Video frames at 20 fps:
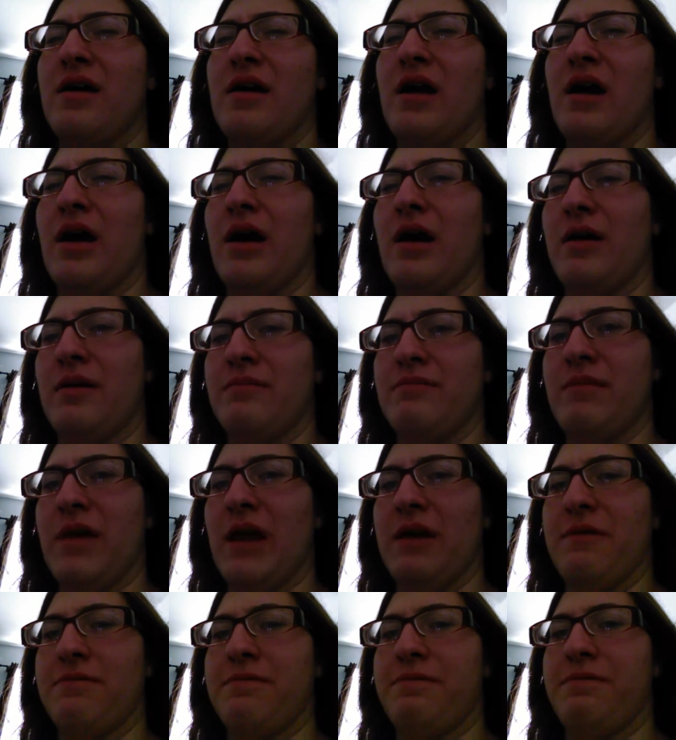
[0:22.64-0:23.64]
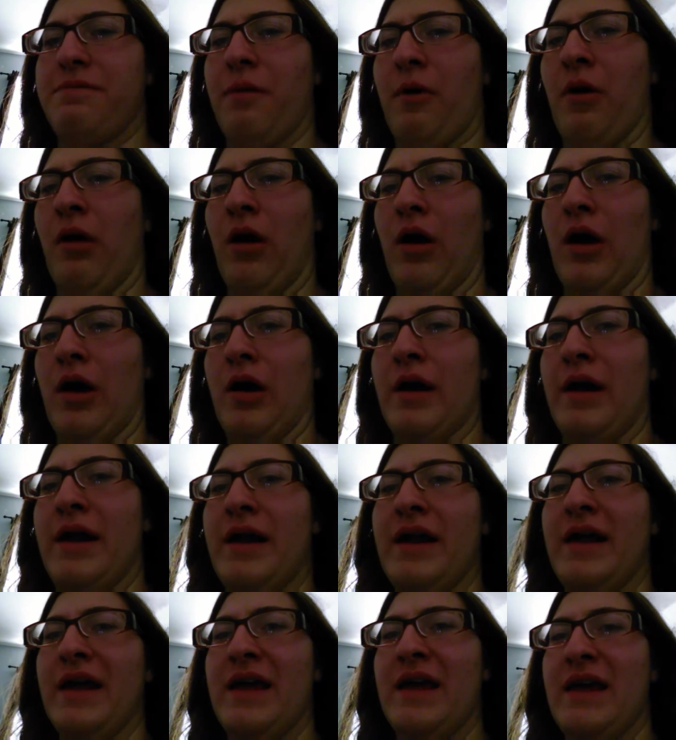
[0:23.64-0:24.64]
um May 4
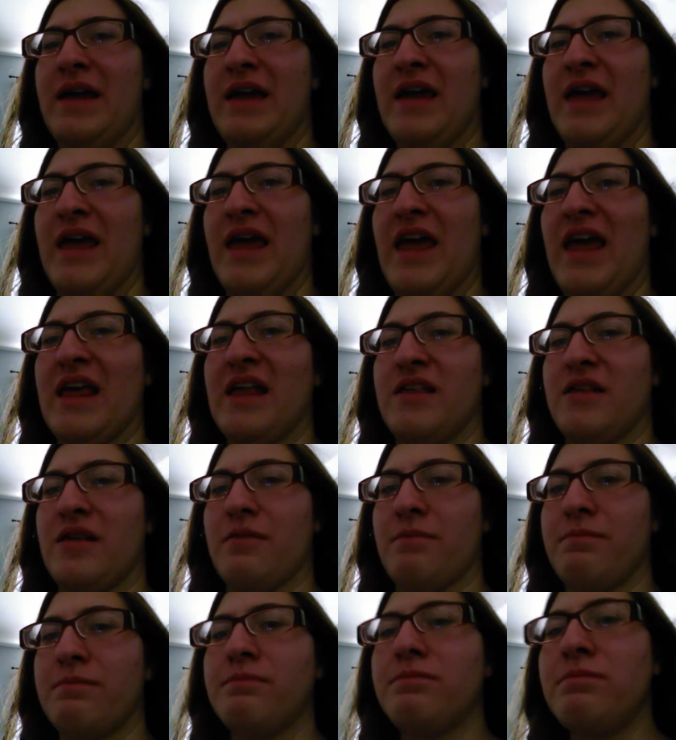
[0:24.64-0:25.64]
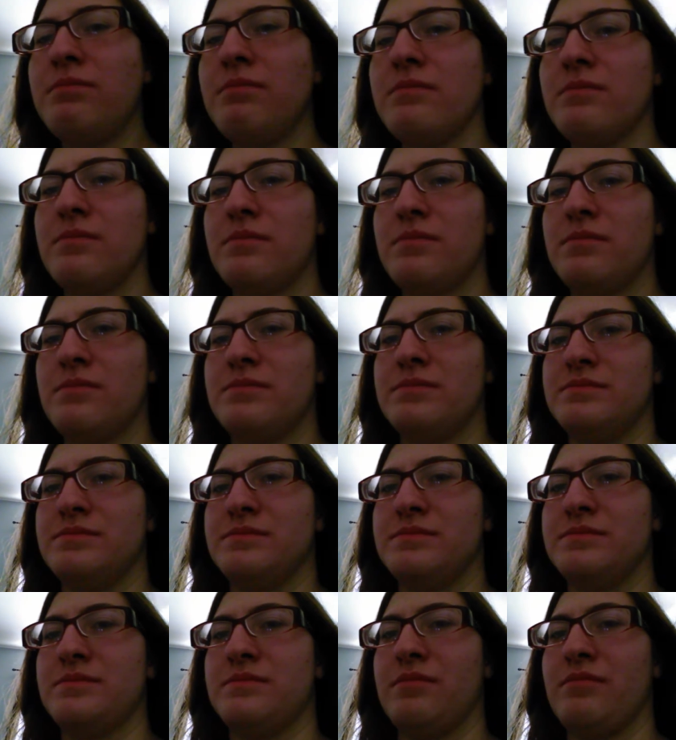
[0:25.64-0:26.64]
is
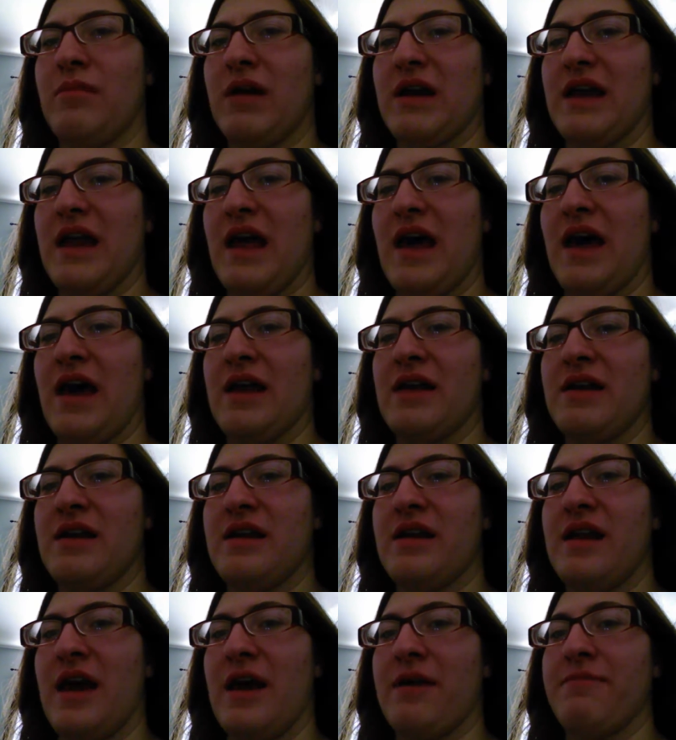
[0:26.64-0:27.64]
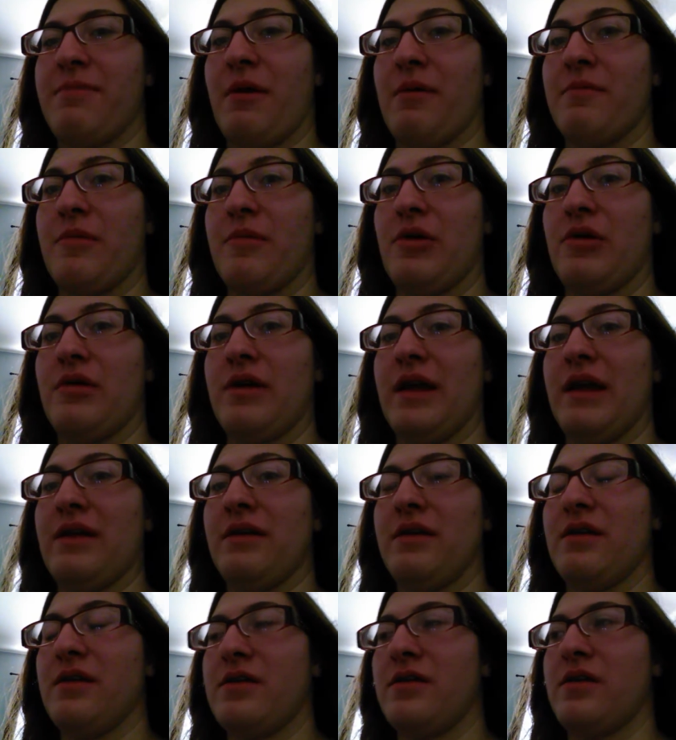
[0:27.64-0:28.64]
mm, my dad death of
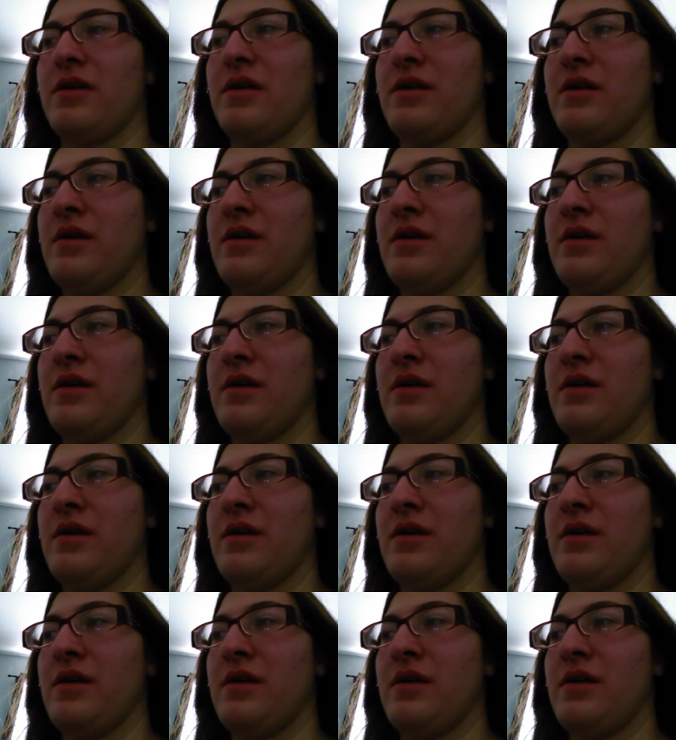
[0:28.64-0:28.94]
birdies